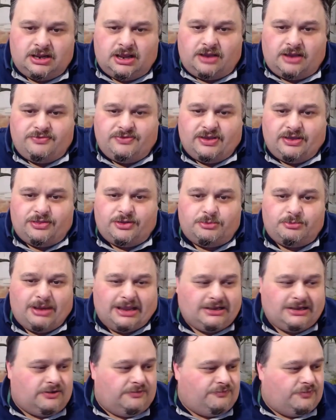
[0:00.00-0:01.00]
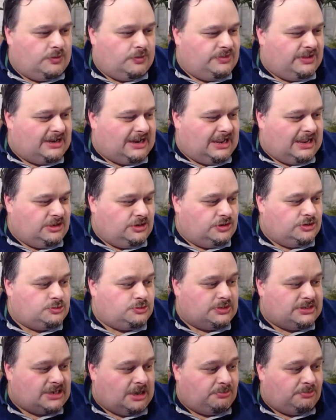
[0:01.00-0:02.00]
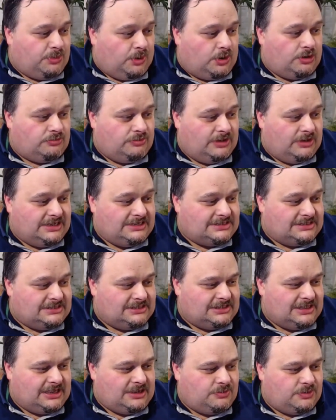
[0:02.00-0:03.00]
The other microphone that I use, which I bought recently,